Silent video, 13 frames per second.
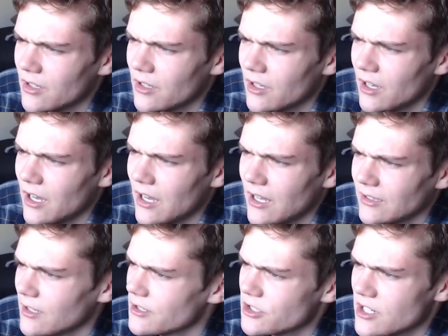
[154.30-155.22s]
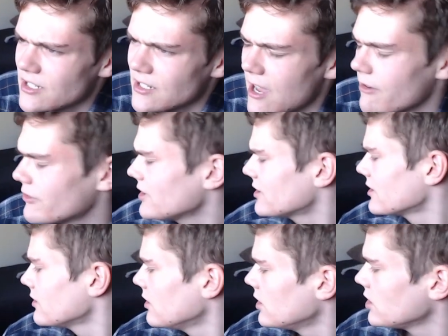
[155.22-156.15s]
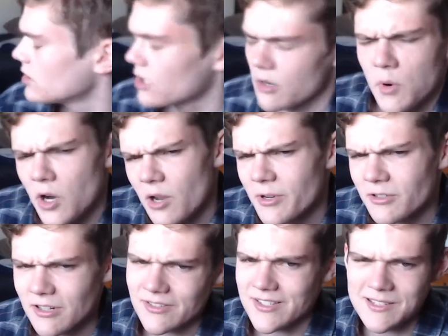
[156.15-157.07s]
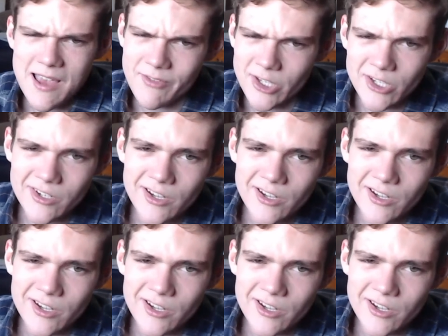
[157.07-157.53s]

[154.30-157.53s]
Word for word: uh, lunch, I didn't have anything. You know, I woke up at around seven.